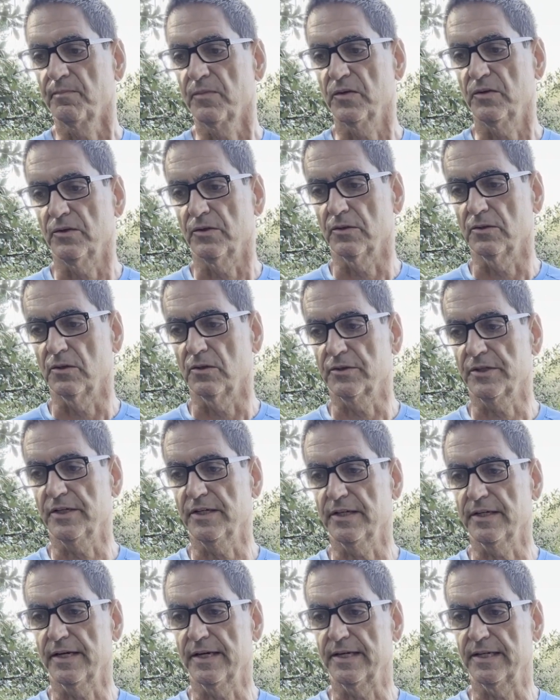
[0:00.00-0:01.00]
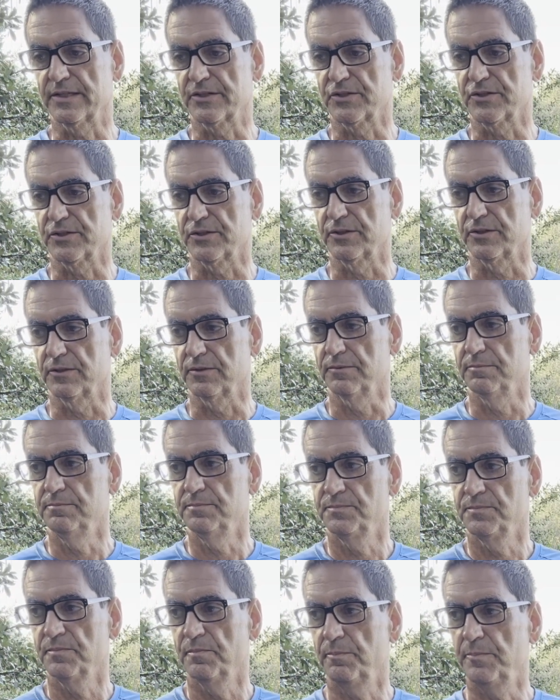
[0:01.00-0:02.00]
looking at
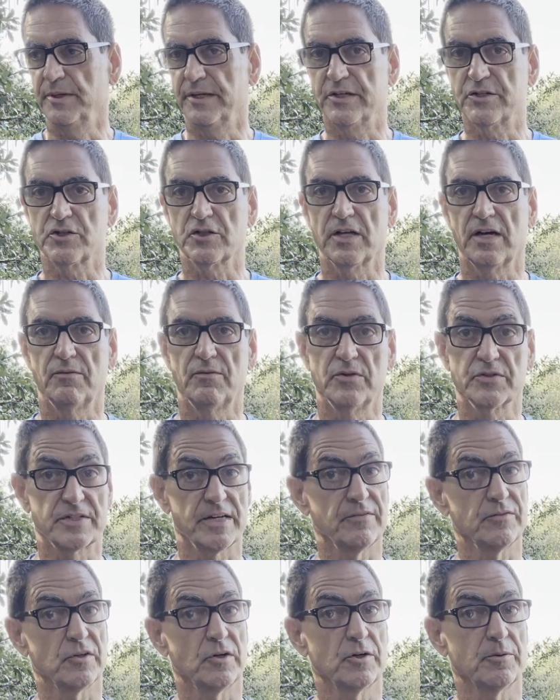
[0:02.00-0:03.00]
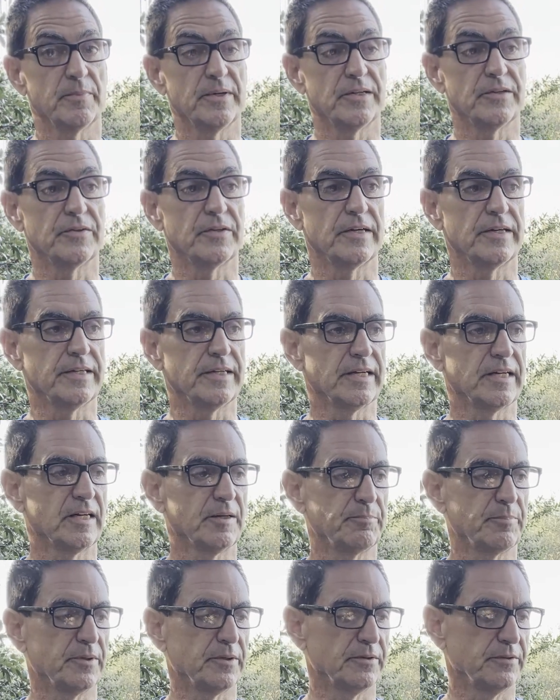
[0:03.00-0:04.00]
pH levels, haven't automated that yet,
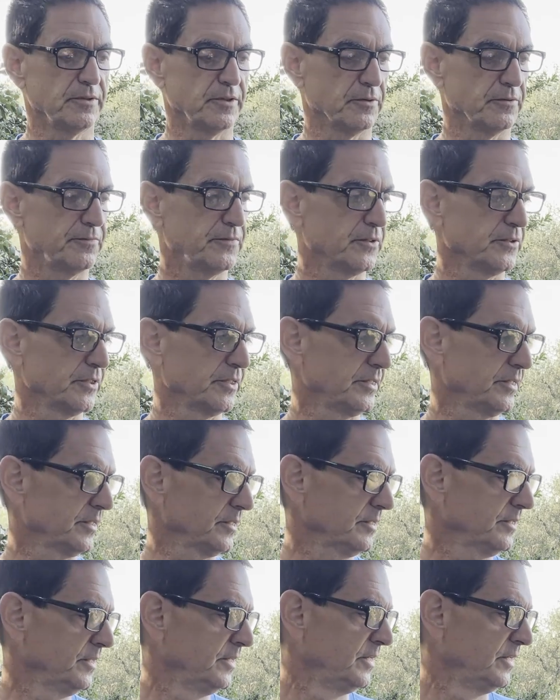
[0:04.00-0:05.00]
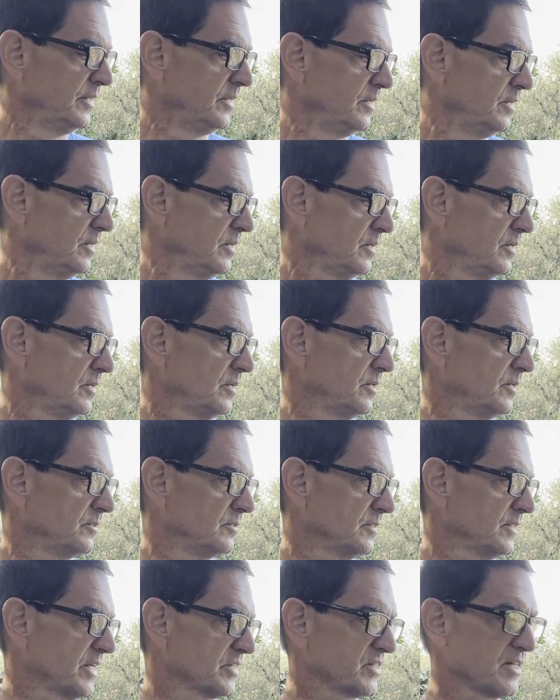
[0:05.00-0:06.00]
but filling,
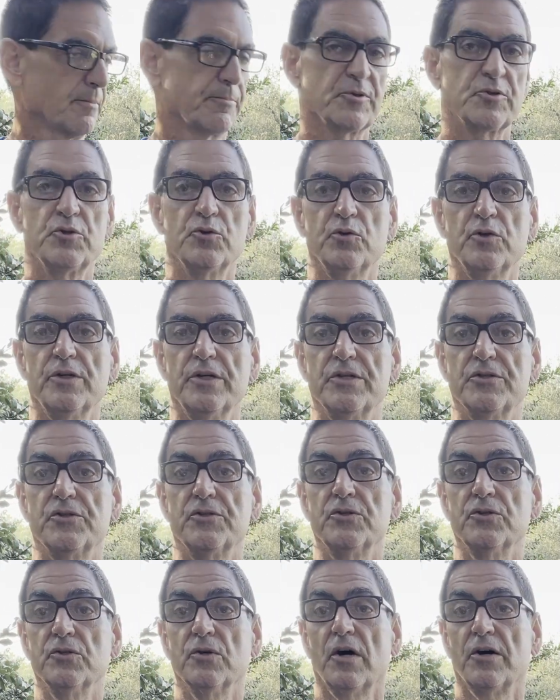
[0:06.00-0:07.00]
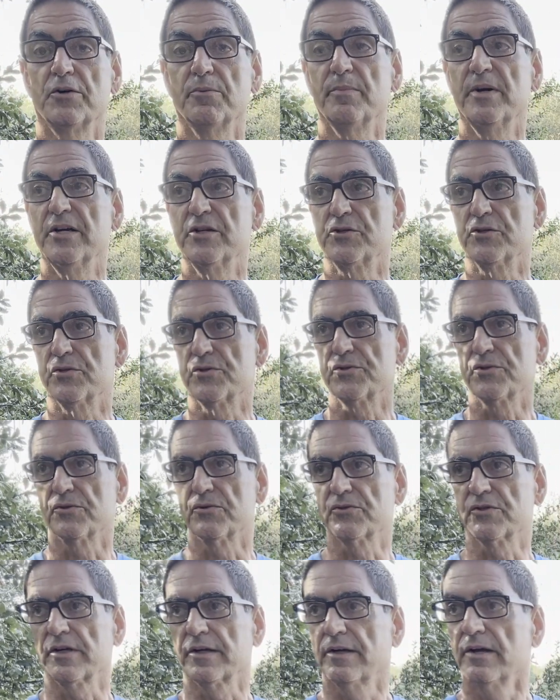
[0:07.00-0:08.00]
lots of opportunities to do automation. So
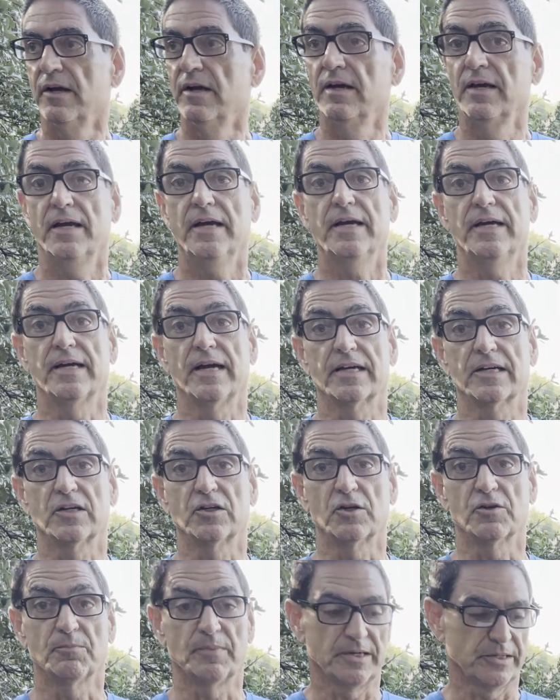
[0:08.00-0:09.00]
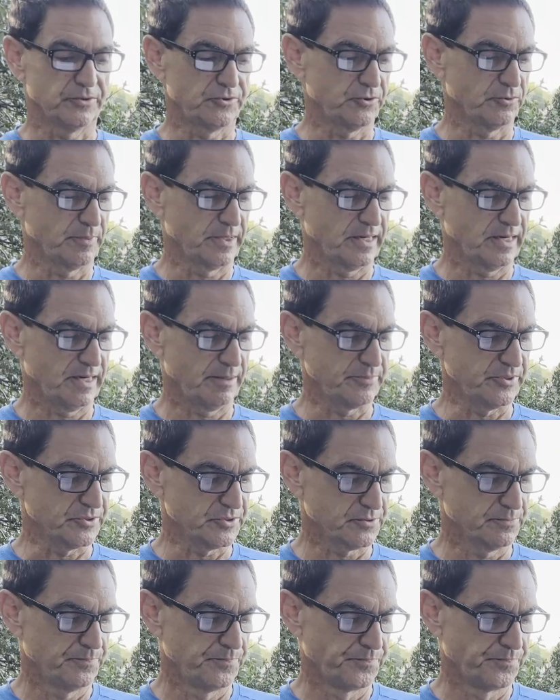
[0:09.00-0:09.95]
it's like, hey, I can combine two of my hobbies.